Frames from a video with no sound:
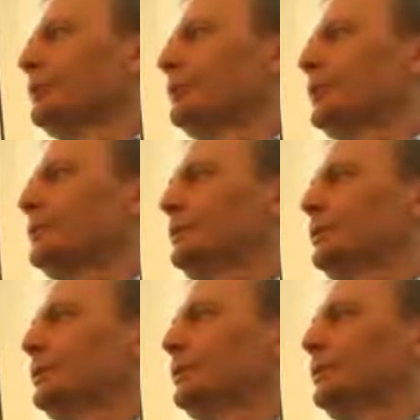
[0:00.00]
But
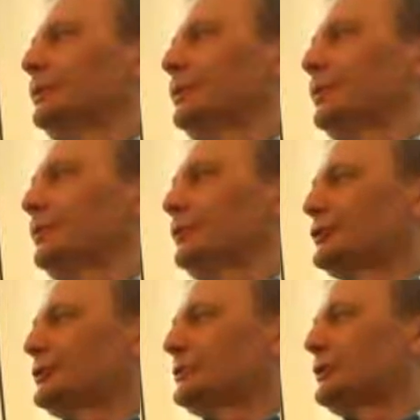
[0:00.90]
the
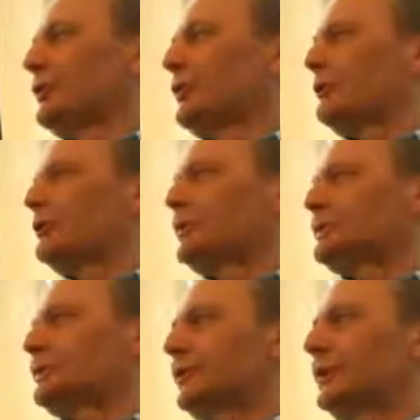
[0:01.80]
efficiency of
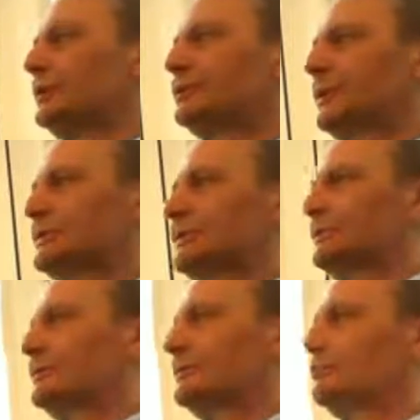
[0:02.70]
this thing
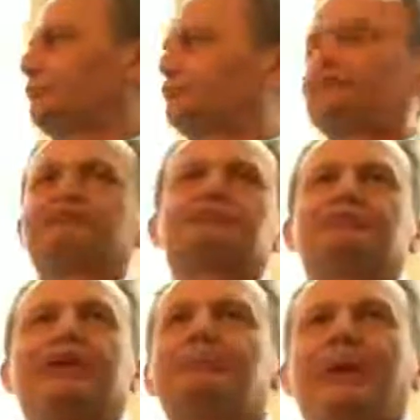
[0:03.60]
doesn't
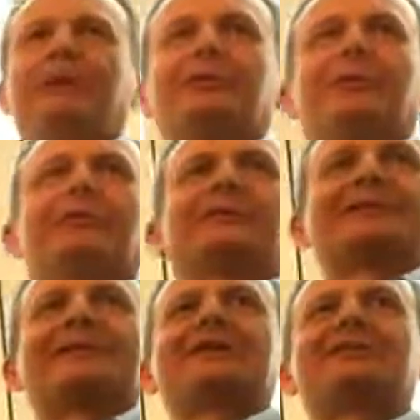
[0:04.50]
depend on the
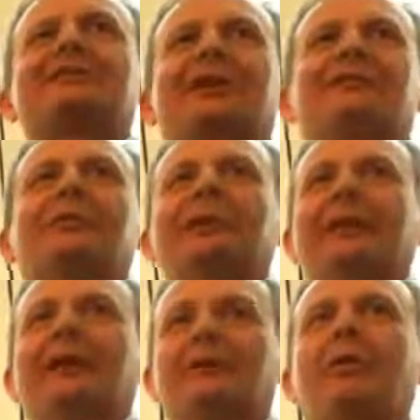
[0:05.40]
size of the
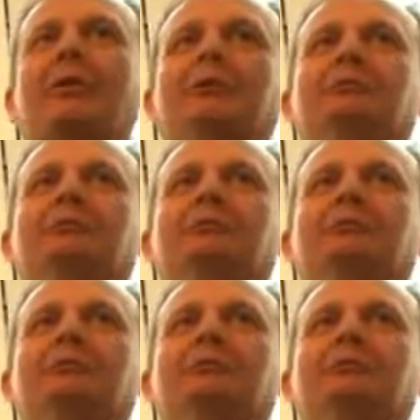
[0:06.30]
alphabet at all.